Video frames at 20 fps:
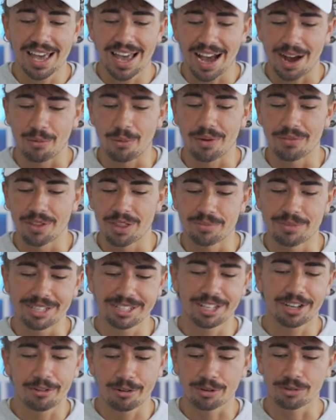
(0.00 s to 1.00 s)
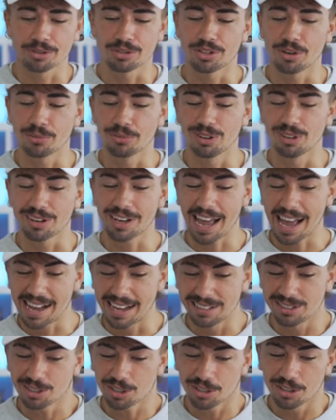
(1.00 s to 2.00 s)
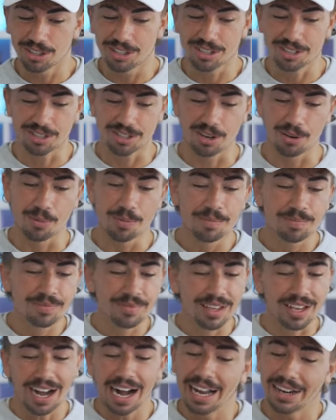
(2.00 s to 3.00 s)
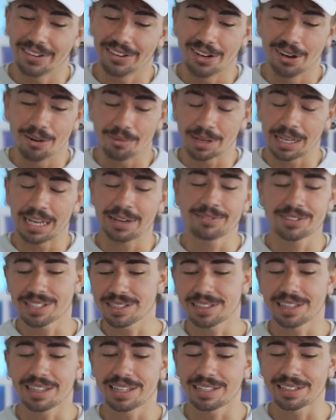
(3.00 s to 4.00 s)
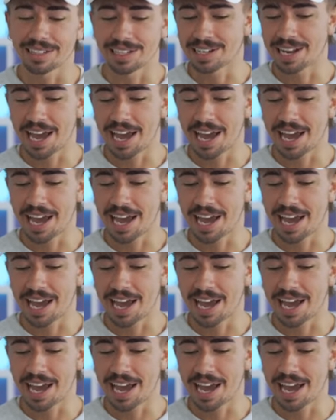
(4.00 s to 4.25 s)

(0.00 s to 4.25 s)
However, the materials don't look as good. So I don't know. I'm gonna have to see these in